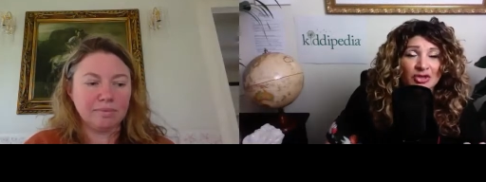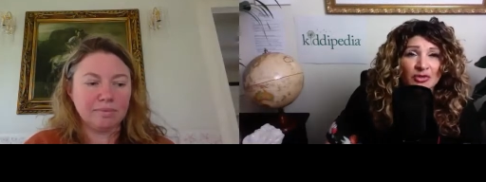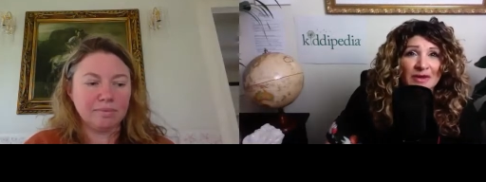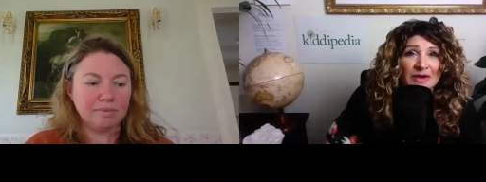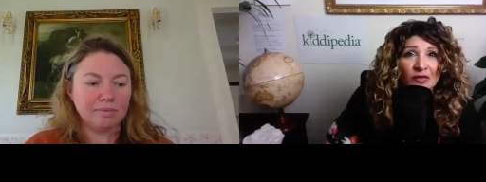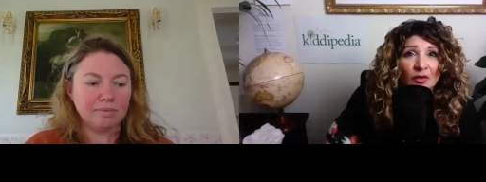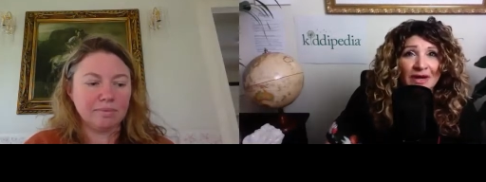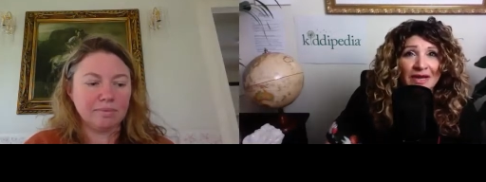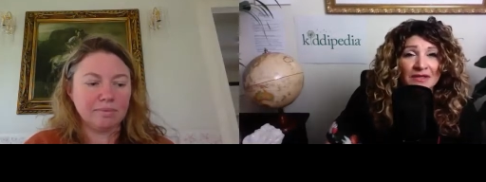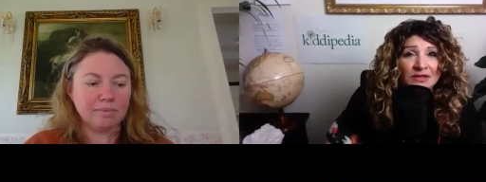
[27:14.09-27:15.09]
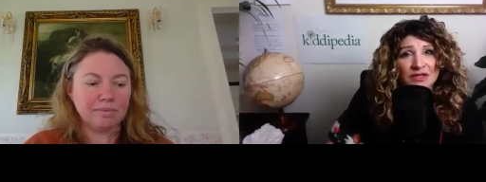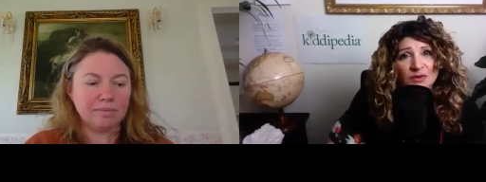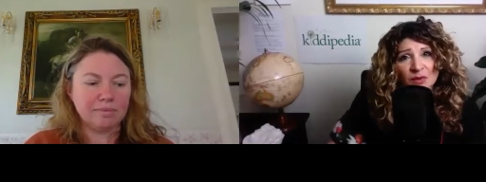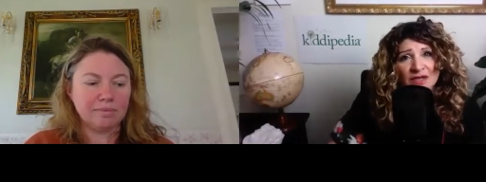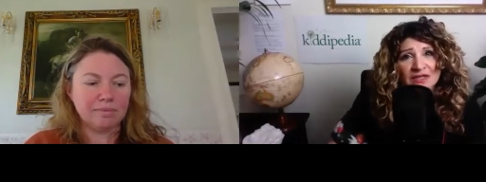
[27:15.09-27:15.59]
Speaker 1: should be avoiding. So I just
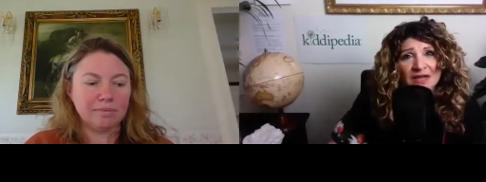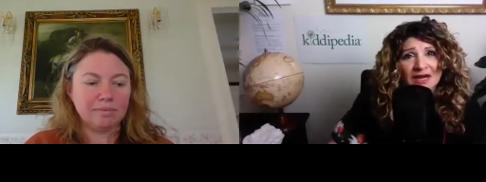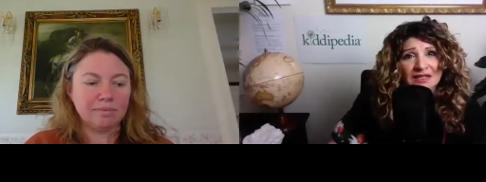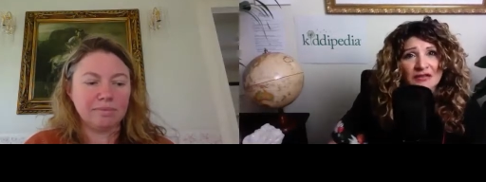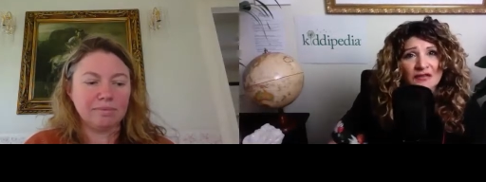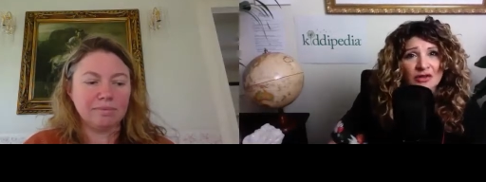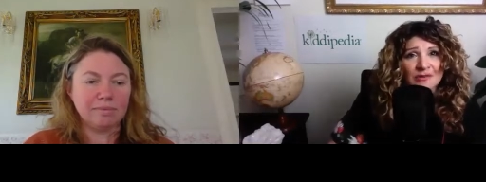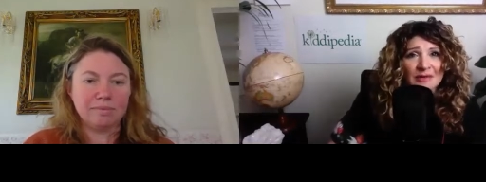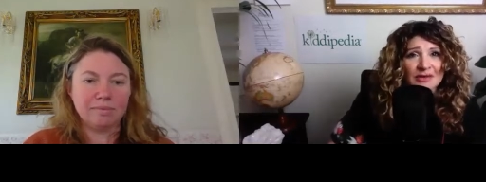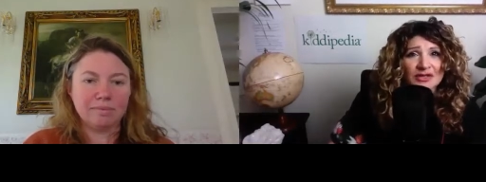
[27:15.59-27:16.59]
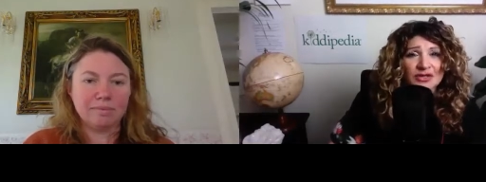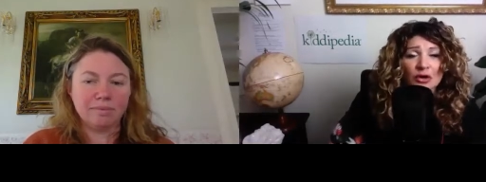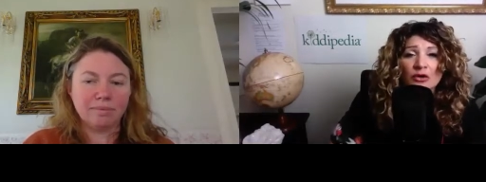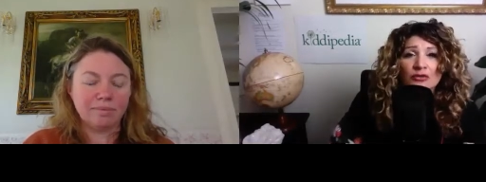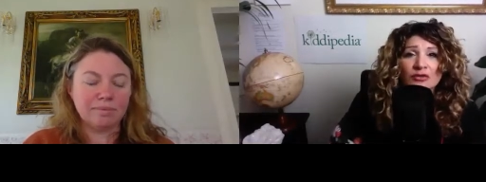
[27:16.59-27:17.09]
wanted to ask if you could maybe just
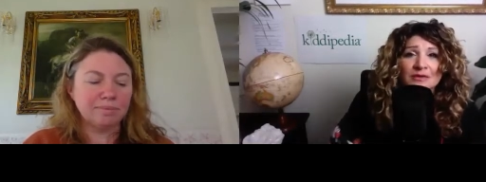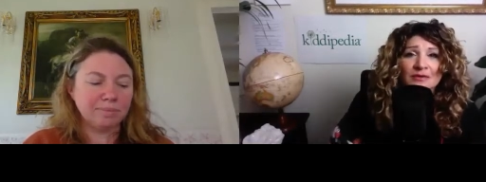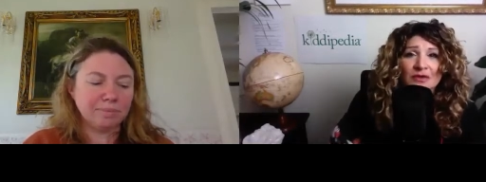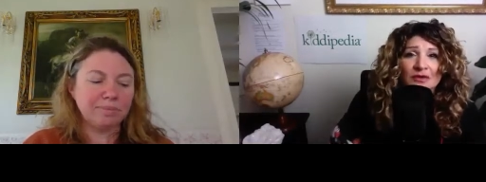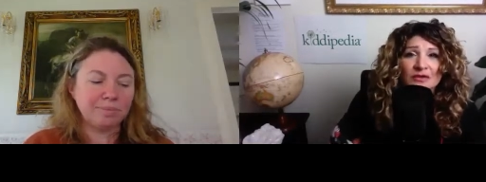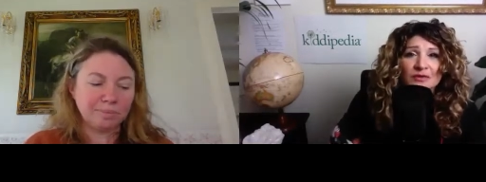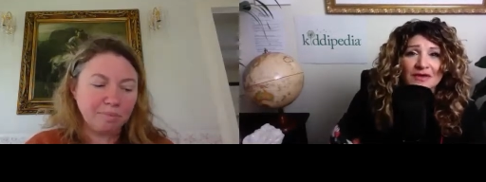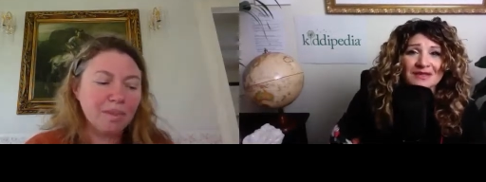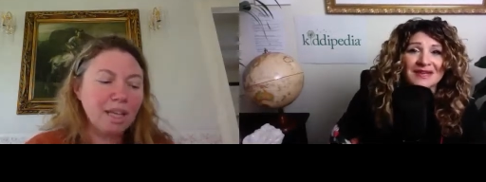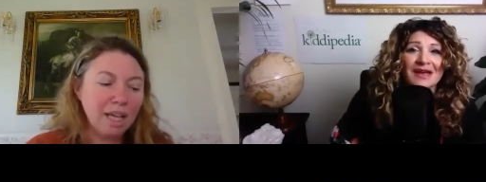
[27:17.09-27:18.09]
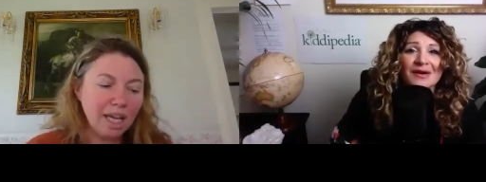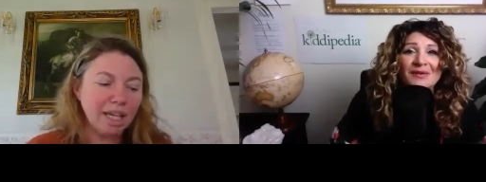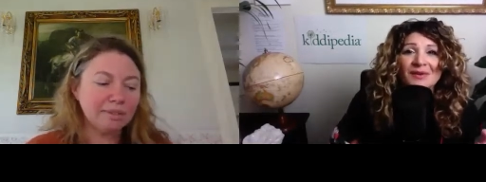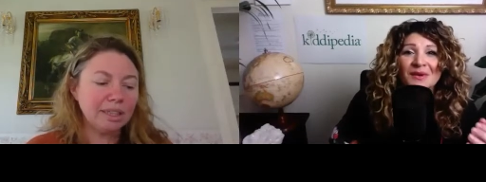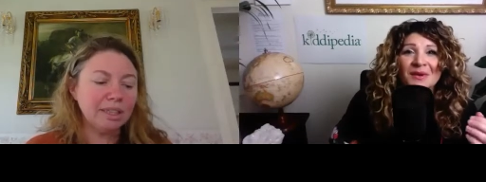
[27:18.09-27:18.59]
go through some of those with us now.
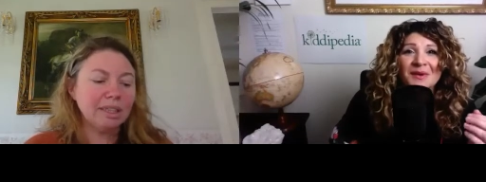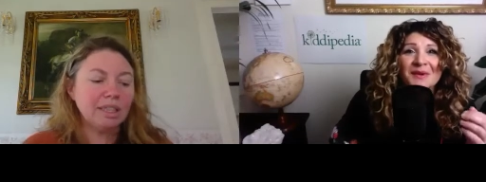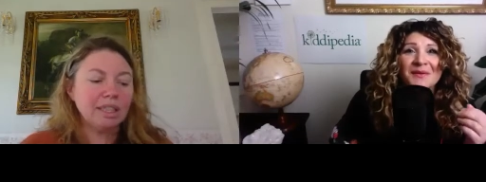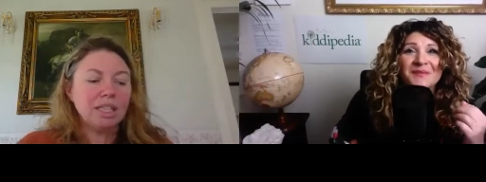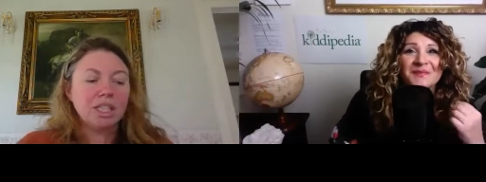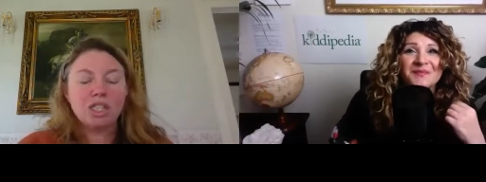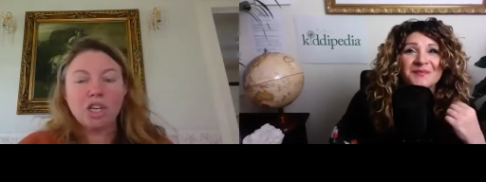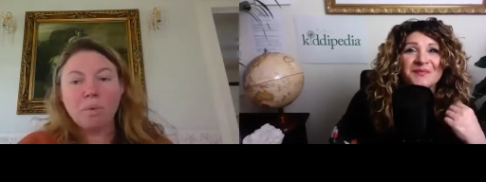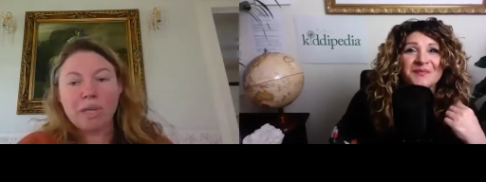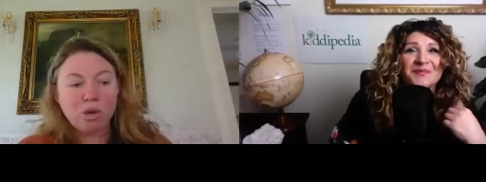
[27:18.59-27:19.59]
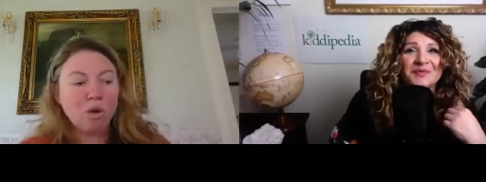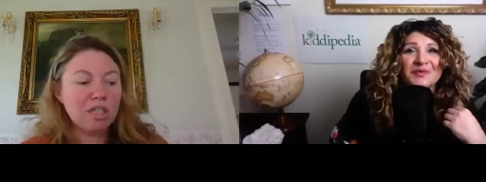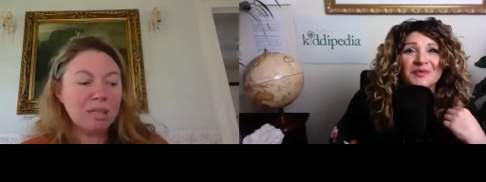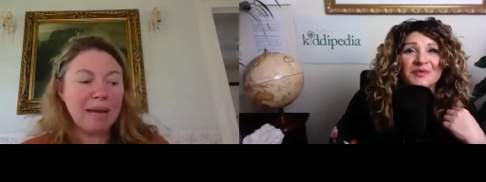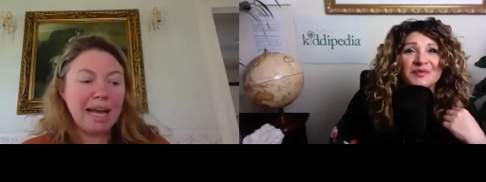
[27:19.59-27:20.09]
Speaker 2: So we
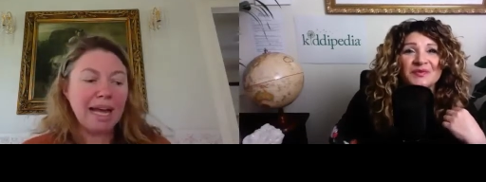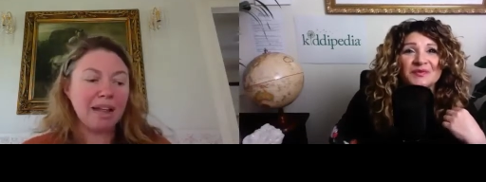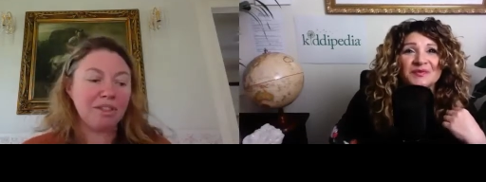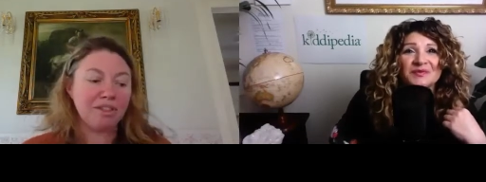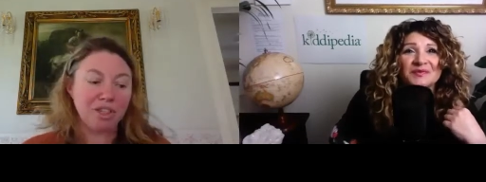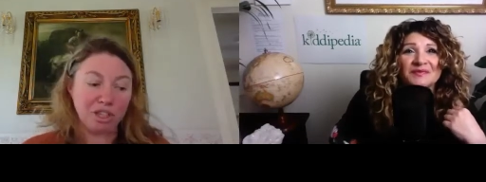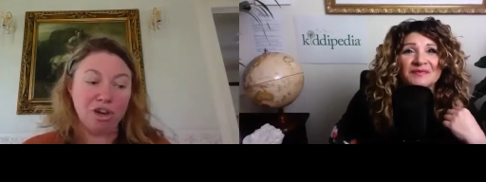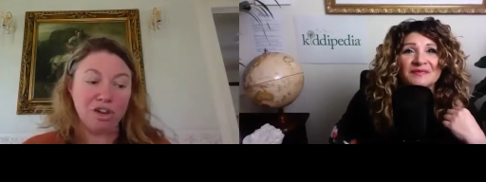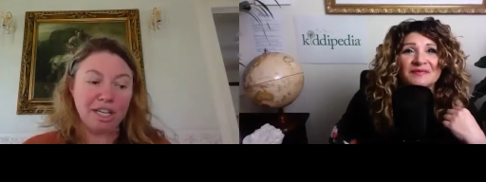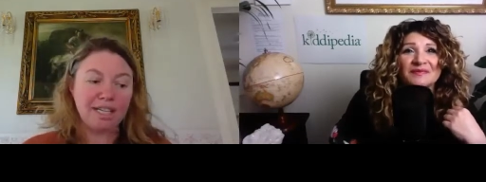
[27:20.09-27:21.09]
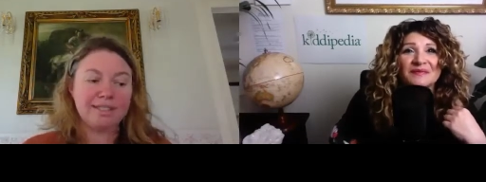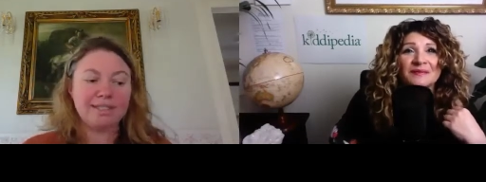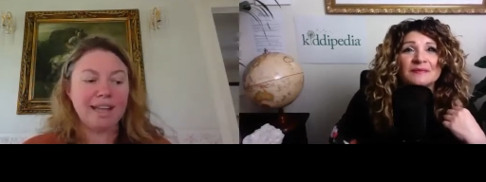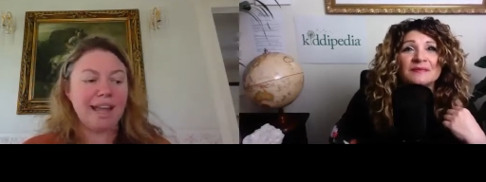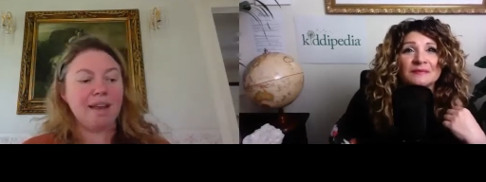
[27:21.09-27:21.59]
talked about the yogurts
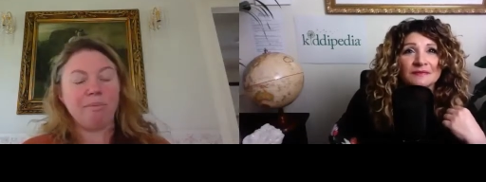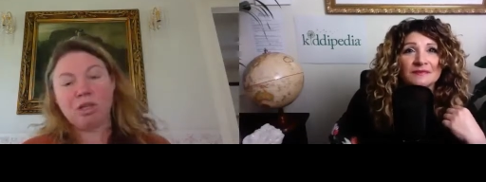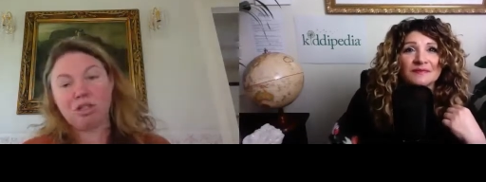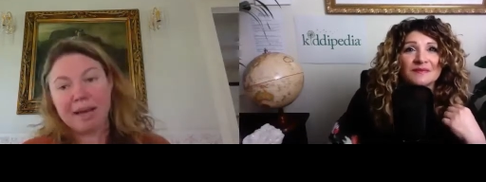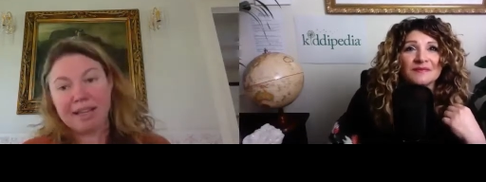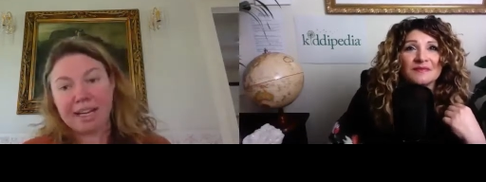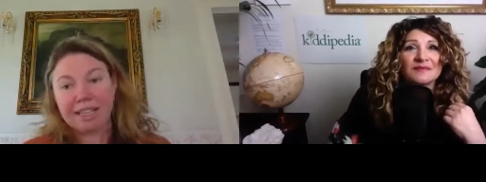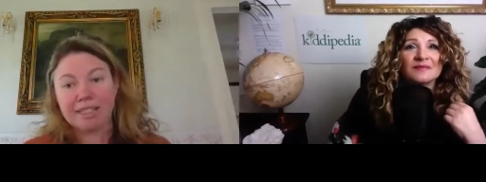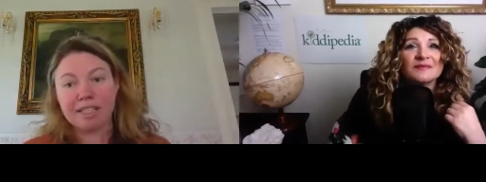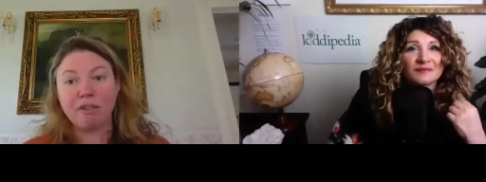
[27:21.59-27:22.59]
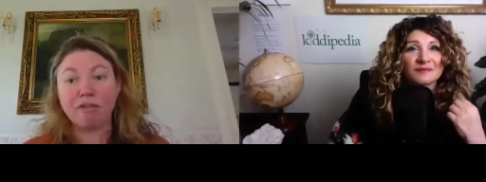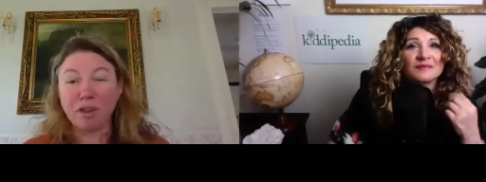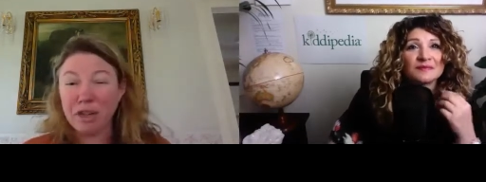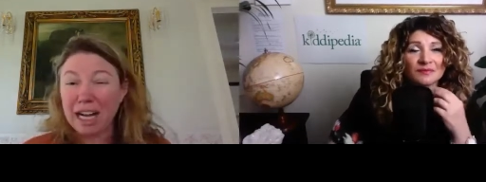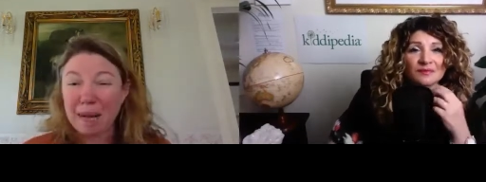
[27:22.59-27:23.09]
and we talked about the custard. The
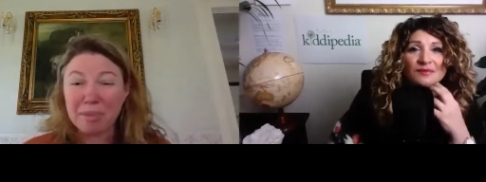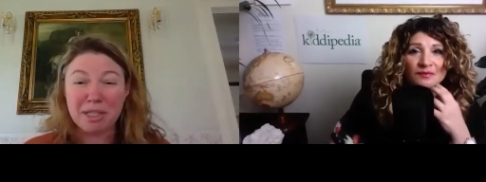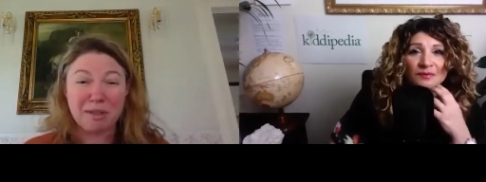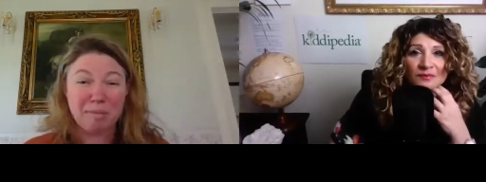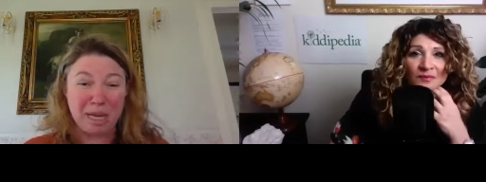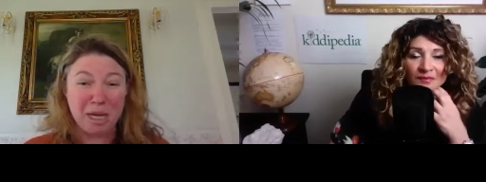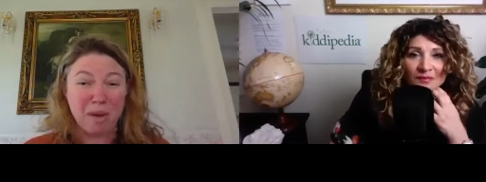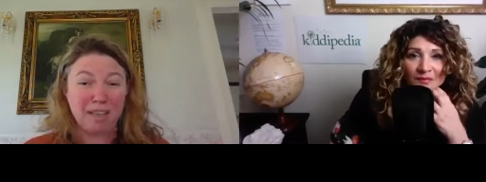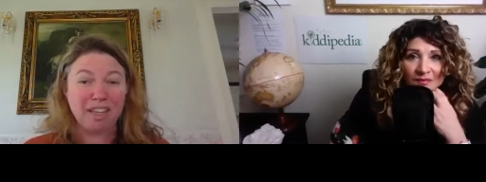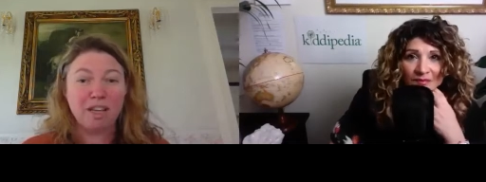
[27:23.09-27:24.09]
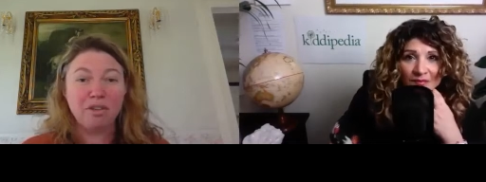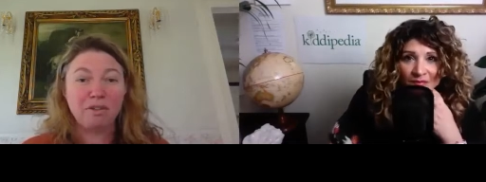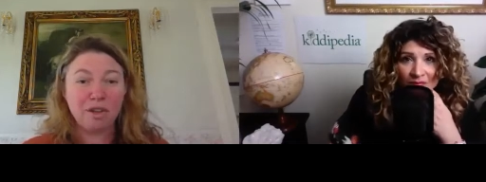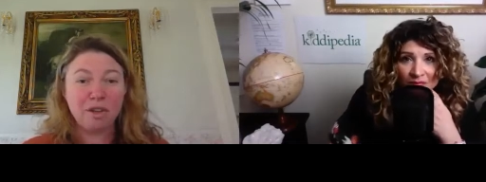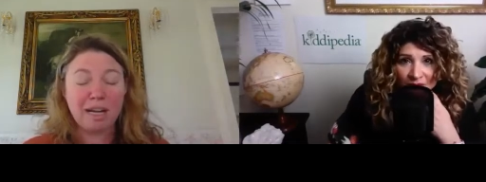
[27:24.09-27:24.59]
fruit cups are a big one.
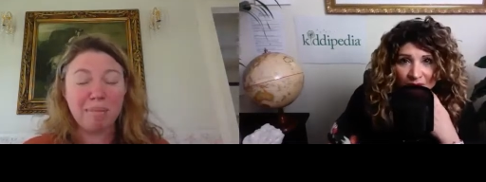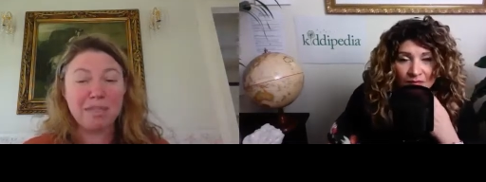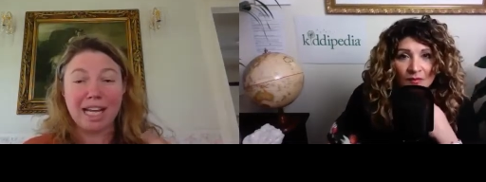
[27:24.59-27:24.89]
Fruit cups